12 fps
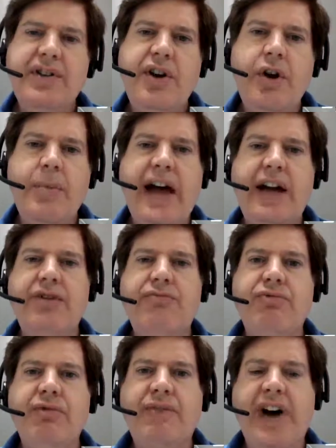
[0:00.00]
to go back
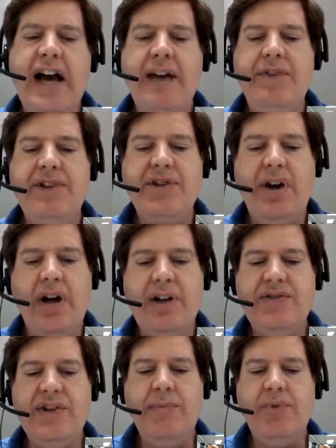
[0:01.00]
and revive this
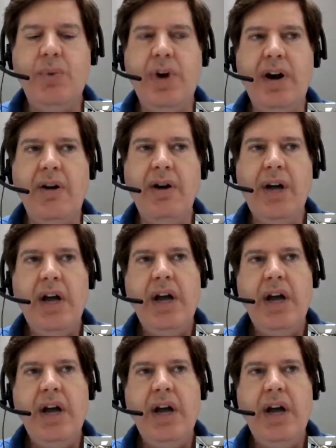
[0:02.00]
concept where